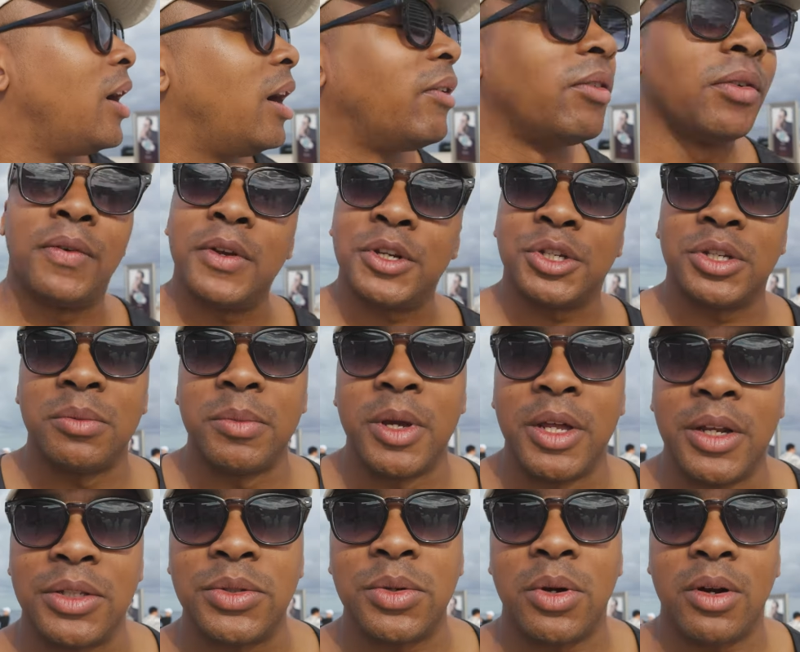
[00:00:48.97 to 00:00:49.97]
have officially
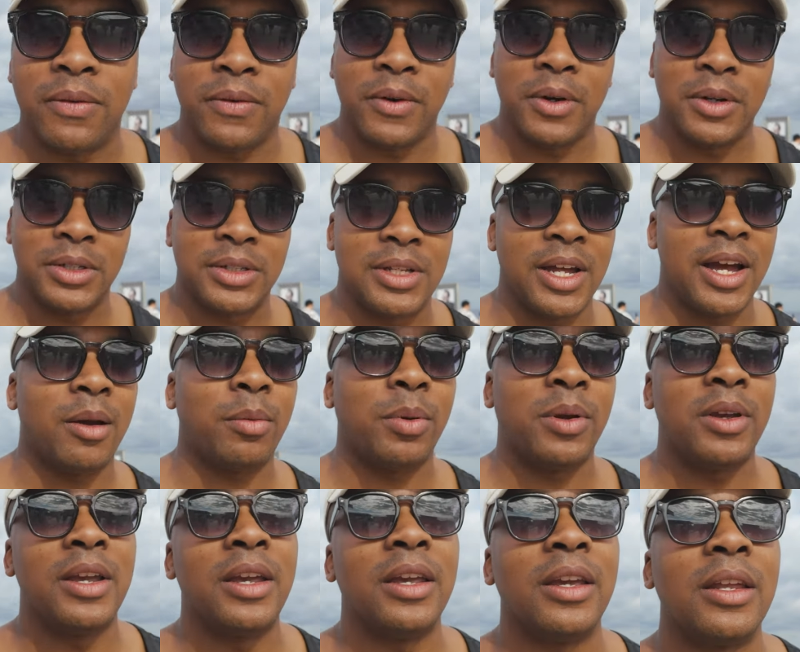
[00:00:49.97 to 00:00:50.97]
made it to our first stop
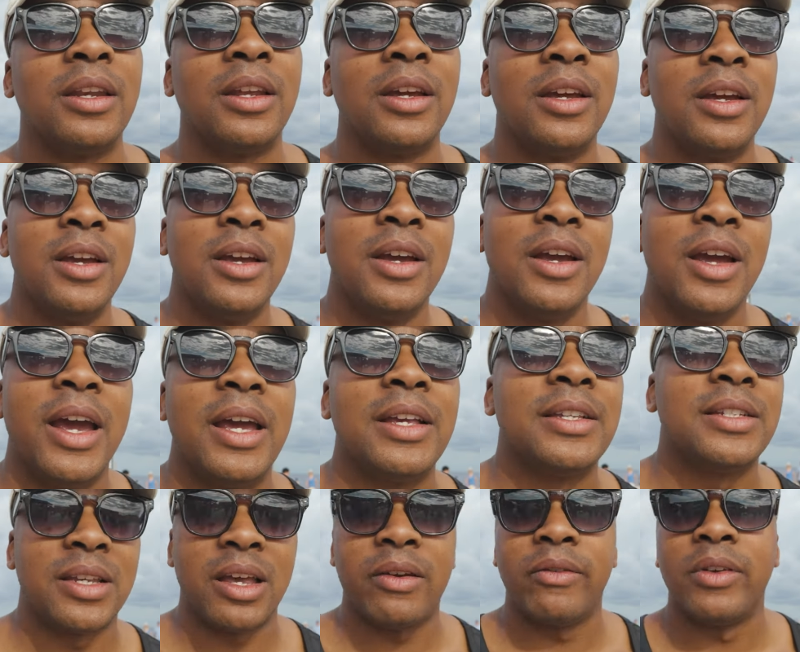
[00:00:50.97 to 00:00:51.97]
in a
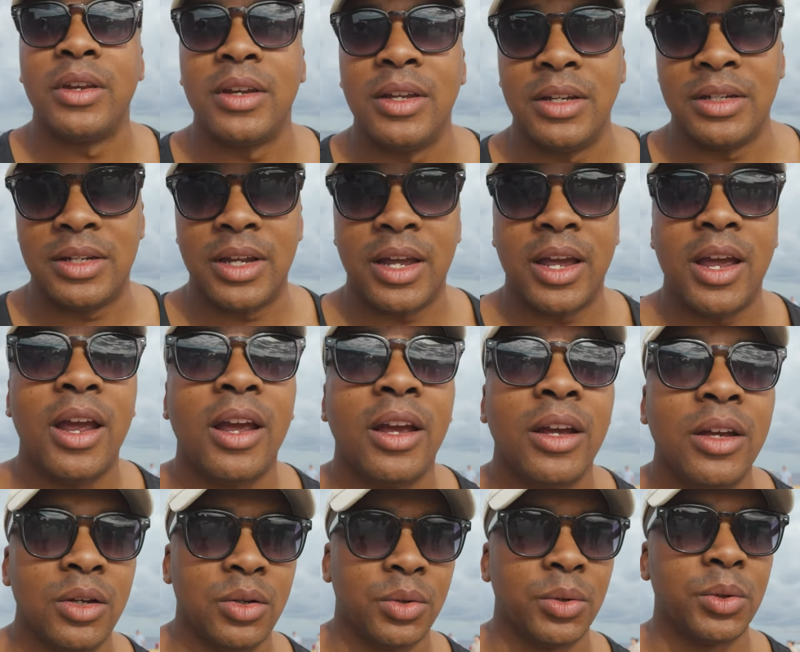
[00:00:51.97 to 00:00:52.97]
seven day
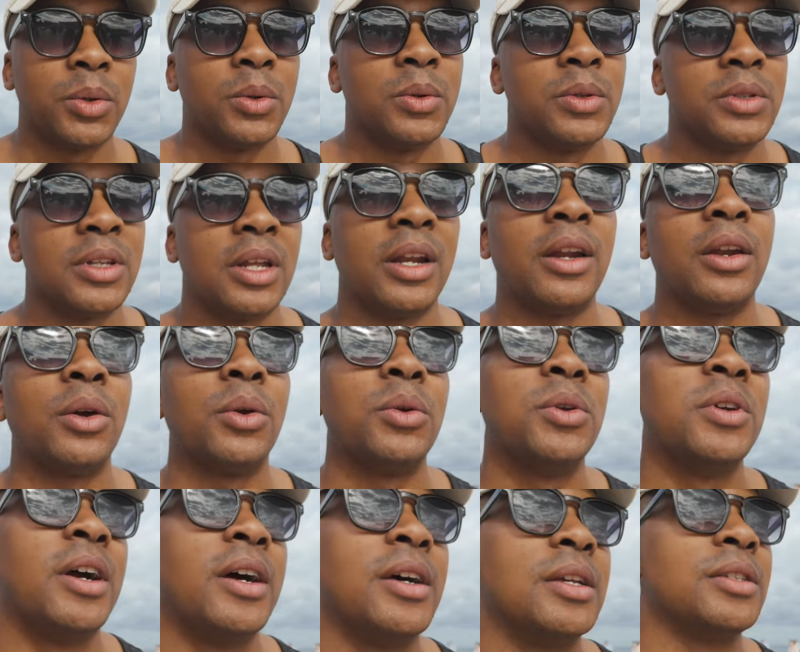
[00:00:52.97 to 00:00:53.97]
cruise. And I know
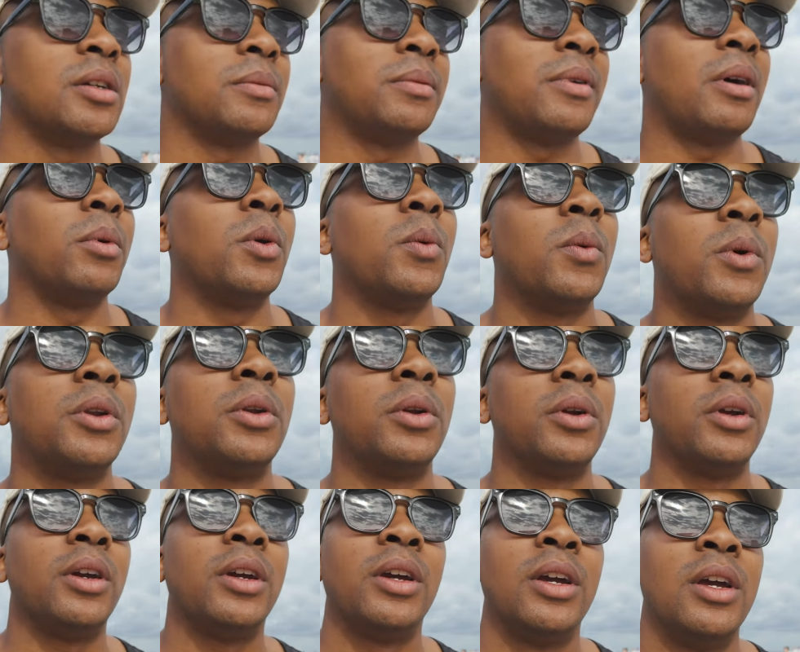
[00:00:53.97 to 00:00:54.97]
you guys are probably
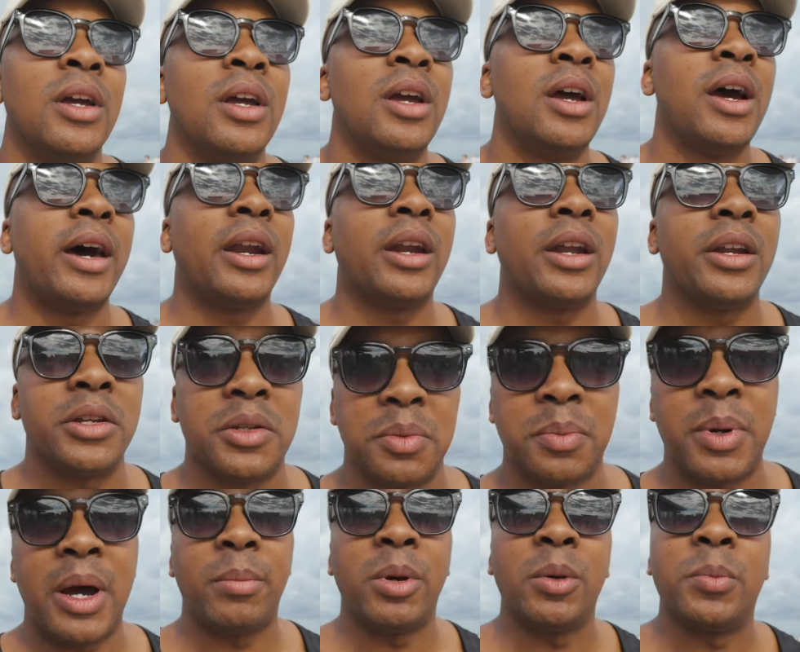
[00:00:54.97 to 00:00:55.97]
wondering, how did I
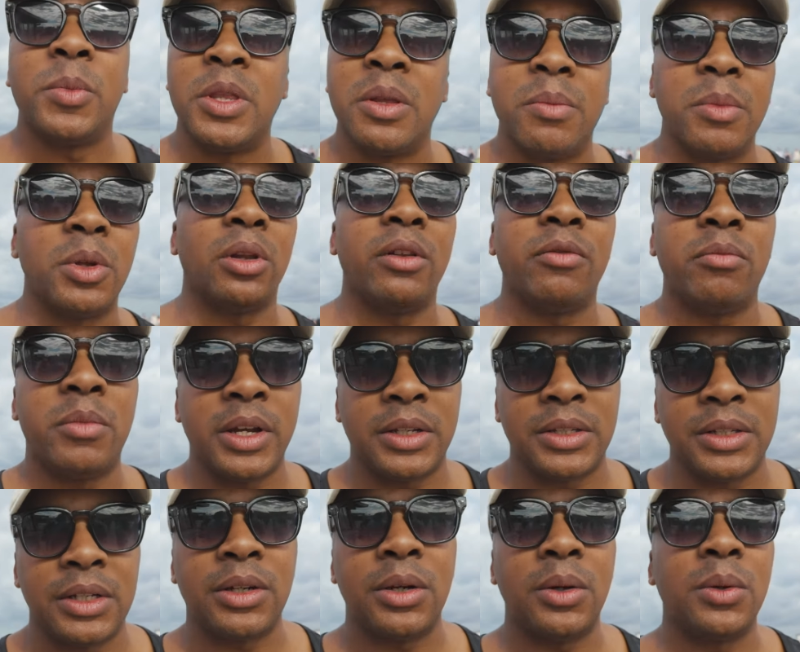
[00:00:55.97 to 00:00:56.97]
just pop up in the middle of
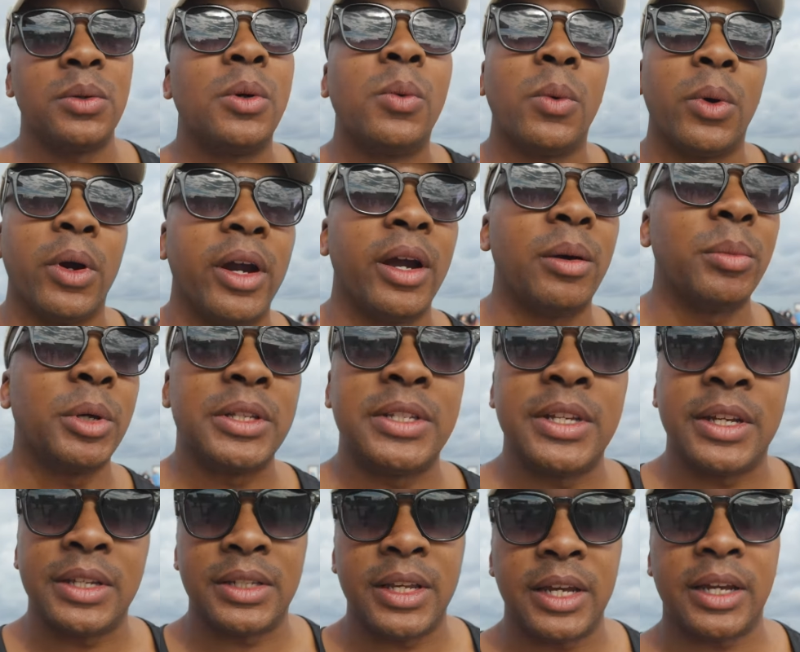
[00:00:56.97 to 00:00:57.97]
Mexico? Don't worry, I'm gonna
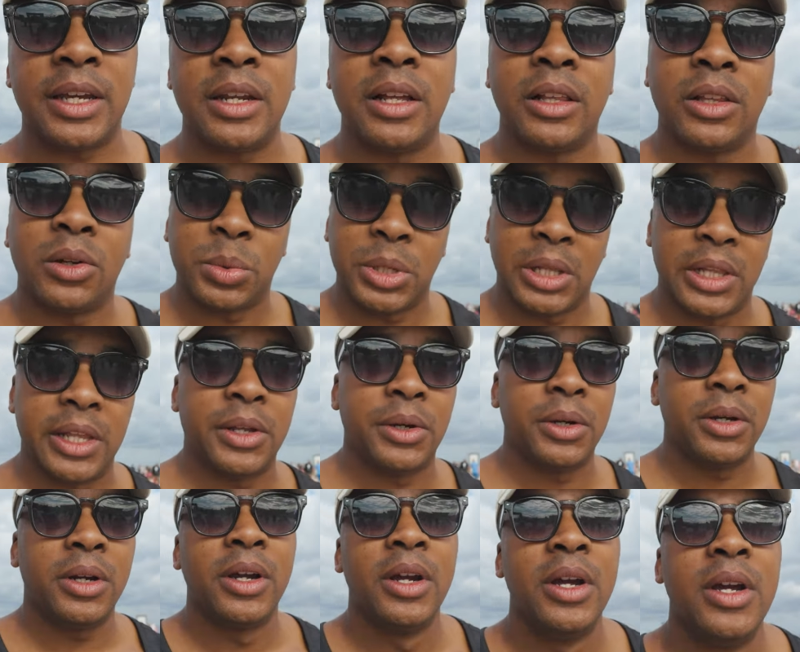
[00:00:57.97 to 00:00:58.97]
take a second a little bit
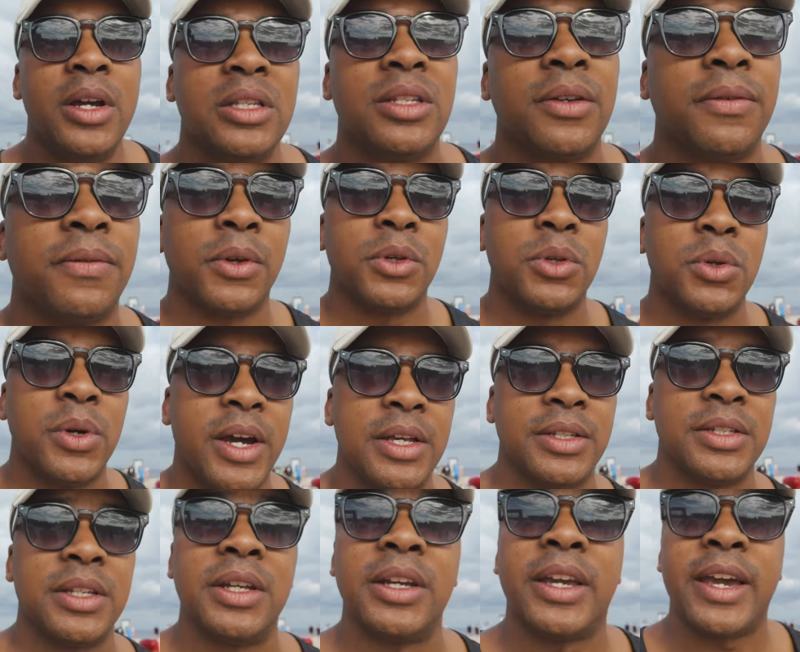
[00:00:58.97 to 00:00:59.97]
later to fill you
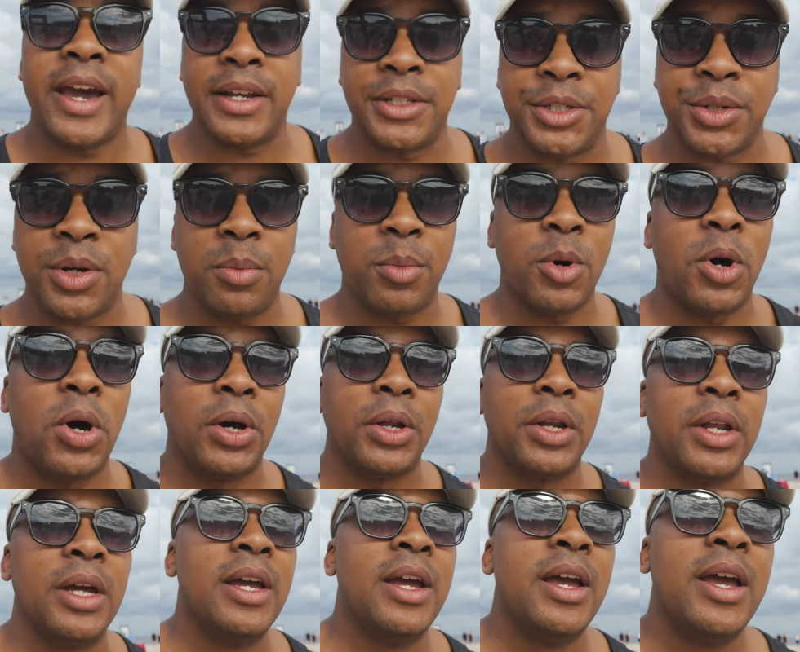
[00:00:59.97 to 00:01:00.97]
guys in and catch you up
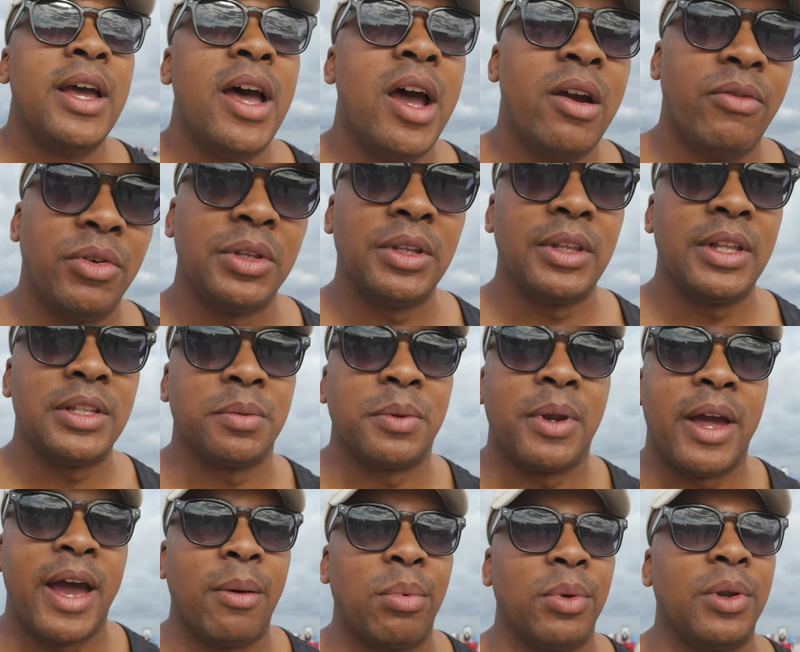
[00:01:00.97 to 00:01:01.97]
on everything that's
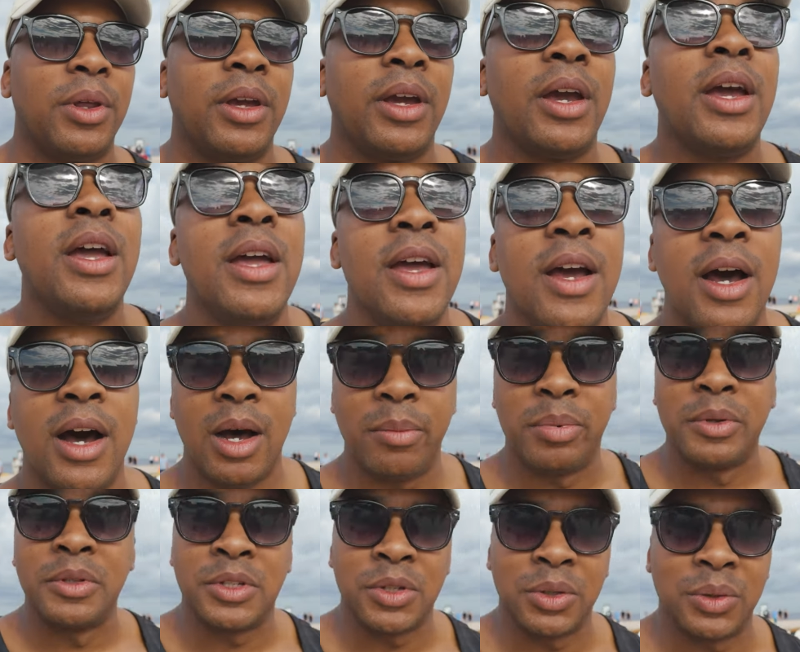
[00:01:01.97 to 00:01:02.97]
been happening
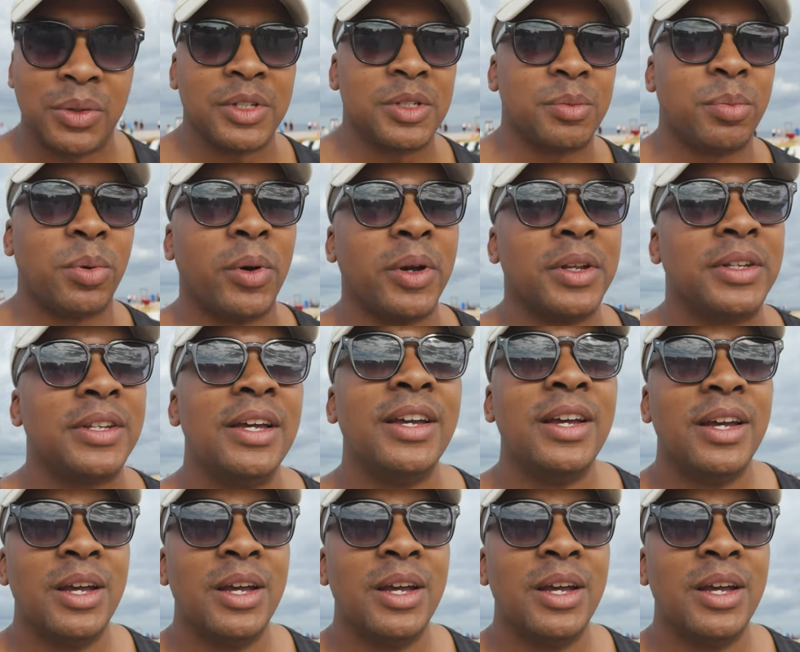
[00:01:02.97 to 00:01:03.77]
up until this point.